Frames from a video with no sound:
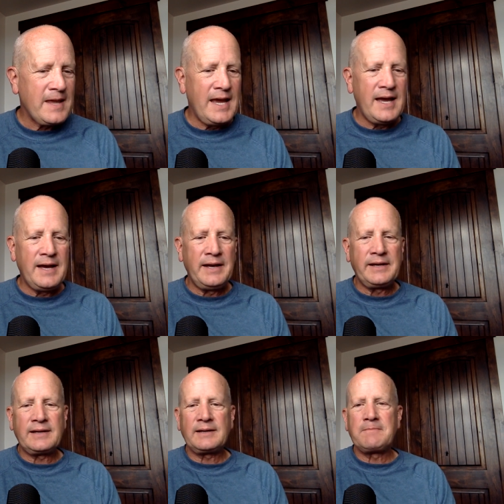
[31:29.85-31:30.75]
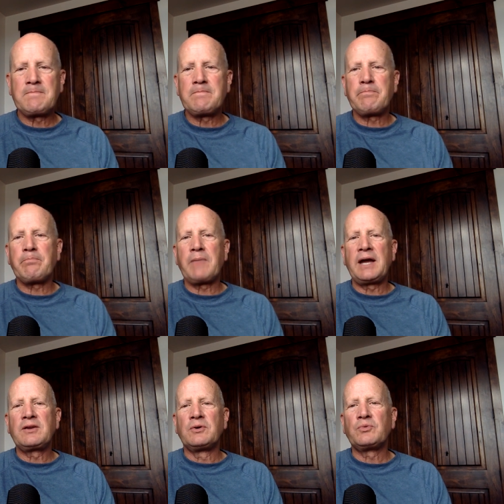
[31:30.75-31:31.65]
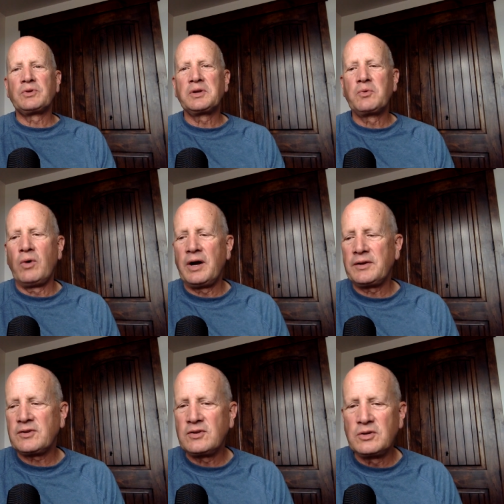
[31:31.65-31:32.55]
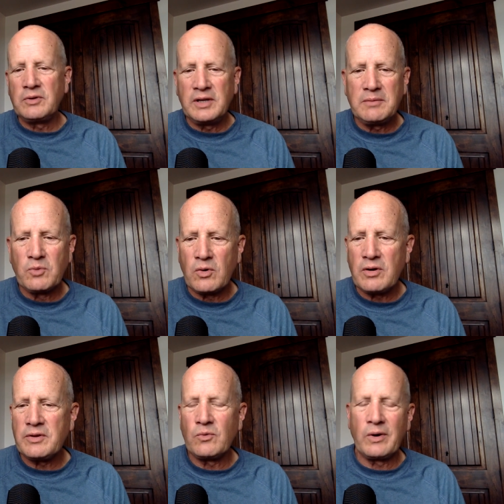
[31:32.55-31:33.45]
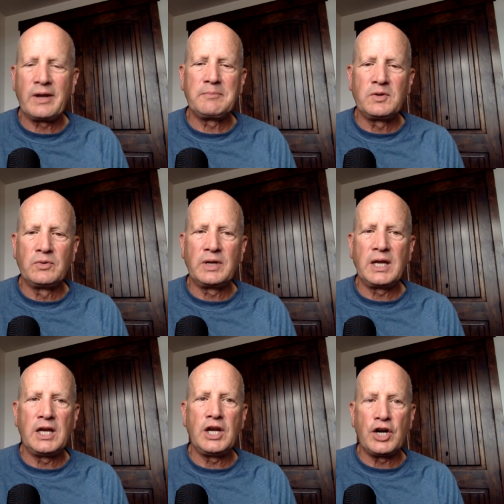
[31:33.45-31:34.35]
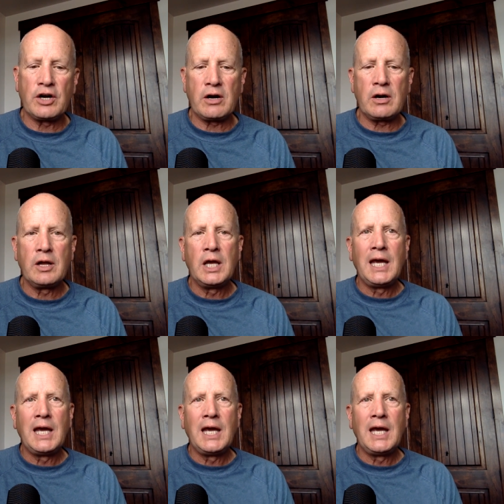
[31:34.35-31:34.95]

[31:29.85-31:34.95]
and I don't really want to do any more than what I'm doing here,